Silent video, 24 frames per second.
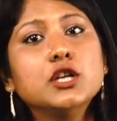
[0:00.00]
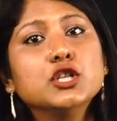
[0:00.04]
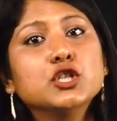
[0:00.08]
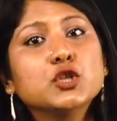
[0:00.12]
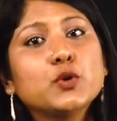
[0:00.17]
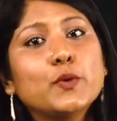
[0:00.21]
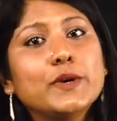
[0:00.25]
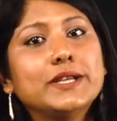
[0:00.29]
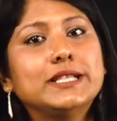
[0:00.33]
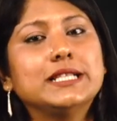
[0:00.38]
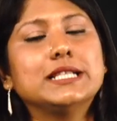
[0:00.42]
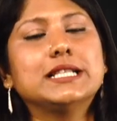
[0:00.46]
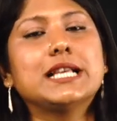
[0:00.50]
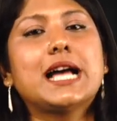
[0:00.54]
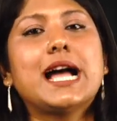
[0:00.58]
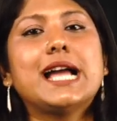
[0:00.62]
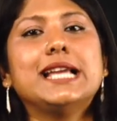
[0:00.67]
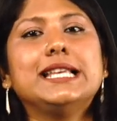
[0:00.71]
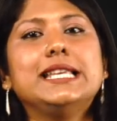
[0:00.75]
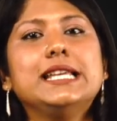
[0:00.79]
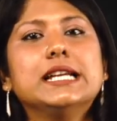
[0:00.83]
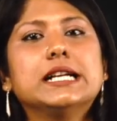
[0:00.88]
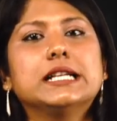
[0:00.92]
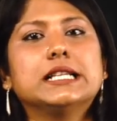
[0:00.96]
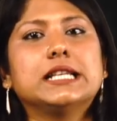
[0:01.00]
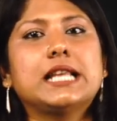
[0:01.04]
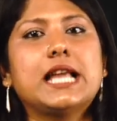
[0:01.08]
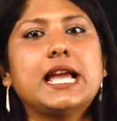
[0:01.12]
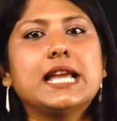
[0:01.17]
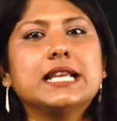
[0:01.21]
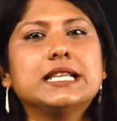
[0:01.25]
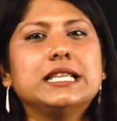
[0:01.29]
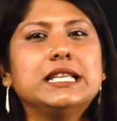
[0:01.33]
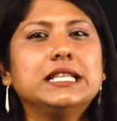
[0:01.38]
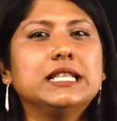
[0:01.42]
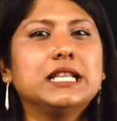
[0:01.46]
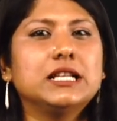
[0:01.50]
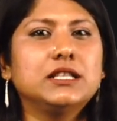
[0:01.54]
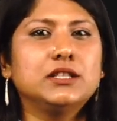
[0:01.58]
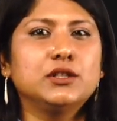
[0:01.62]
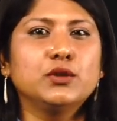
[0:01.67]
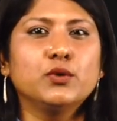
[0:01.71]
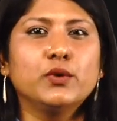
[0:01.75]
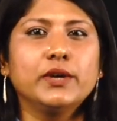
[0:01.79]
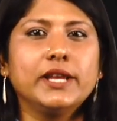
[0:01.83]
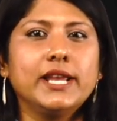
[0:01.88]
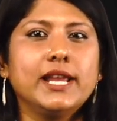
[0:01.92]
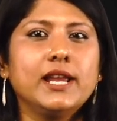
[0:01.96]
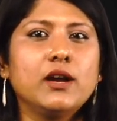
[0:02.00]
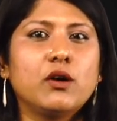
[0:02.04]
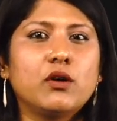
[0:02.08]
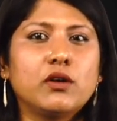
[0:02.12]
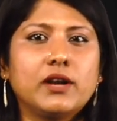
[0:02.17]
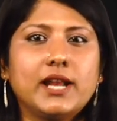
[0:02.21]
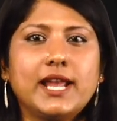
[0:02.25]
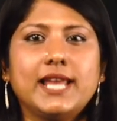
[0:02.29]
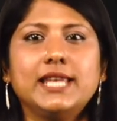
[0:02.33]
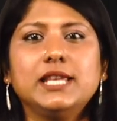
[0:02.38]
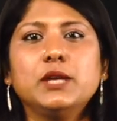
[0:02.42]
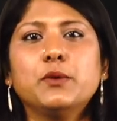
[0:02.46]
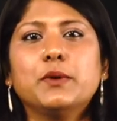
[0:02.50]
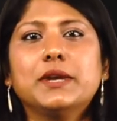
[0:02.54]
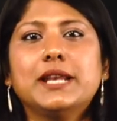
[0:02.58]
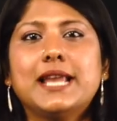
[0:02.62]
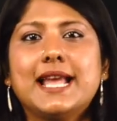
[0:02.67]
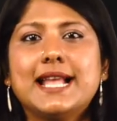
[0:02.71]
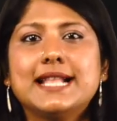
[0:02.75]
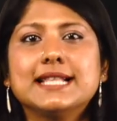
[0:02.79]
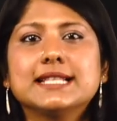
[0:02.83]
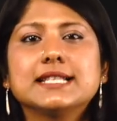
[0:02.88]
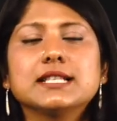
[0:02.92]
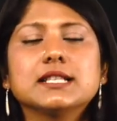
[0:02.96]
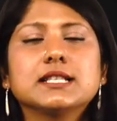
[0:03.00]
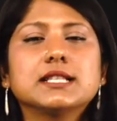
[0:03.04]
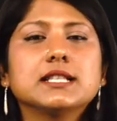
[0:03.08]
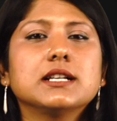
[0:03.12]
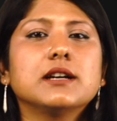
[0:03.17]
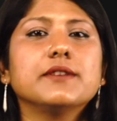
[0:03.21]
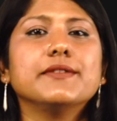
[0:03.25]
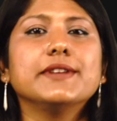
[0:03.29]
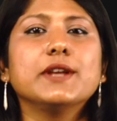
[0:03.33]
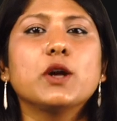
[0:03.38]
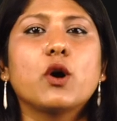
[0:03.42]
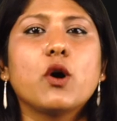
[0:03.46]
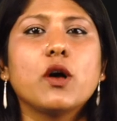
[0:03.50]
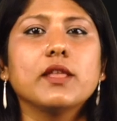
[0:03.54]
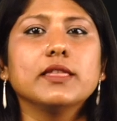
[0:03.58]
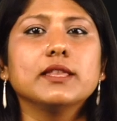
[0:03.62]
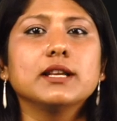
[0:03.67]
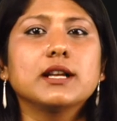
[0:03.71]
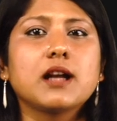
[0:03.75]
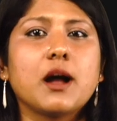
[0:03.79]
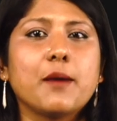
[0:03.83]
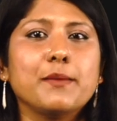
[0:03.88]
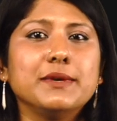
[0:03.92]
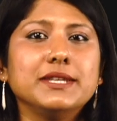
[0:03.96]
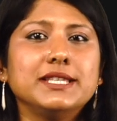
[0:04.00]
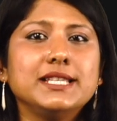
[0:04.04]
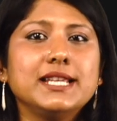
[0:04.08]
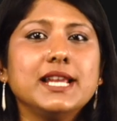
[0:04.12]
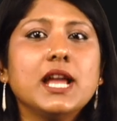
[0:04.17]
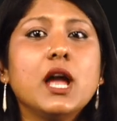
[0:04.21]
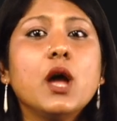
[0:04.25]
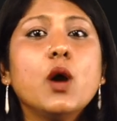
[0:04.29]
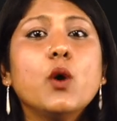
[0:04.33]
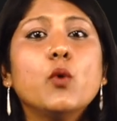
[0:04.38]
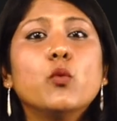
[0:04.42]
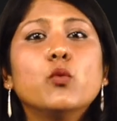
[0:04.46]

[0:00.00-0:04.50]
So it is highly unlikely that Toje or anyone else serving on the committee